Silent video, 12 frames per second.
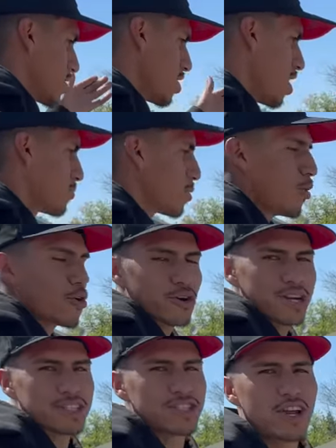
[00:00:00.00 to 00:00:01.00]
um, the motor
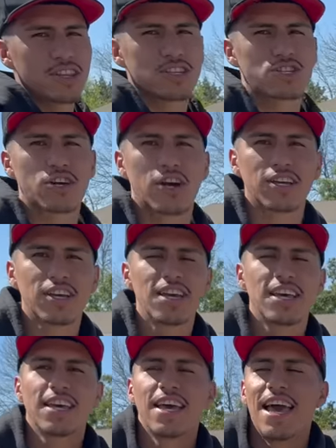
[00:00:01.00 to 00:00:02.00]
is done on this truck.
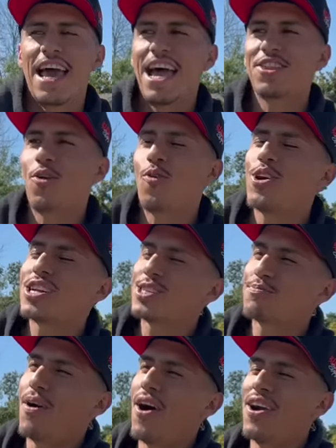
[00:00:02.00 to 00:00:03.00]
And the worst
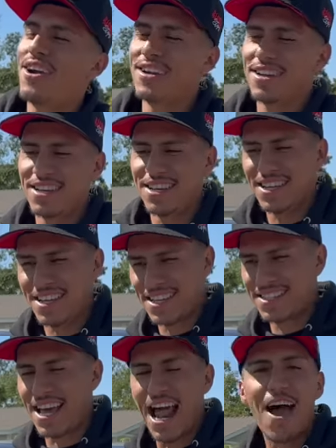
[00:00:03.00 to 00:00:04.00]
part is
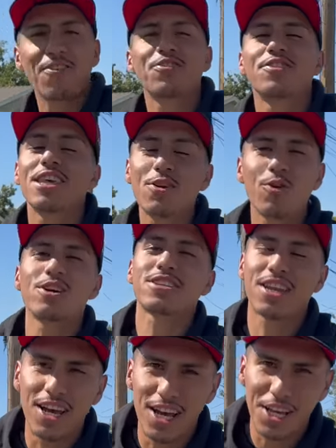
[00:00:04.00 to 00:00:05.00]
that I have the worst
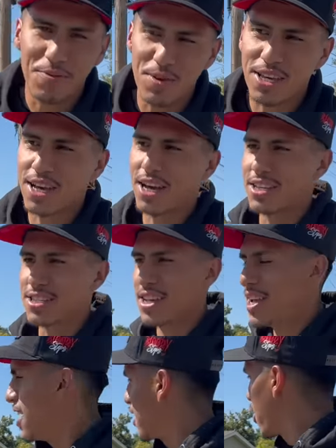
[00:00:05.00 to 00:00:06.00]
luck because
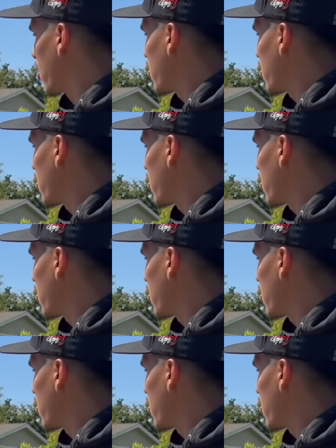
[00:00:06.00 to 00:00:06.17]
literally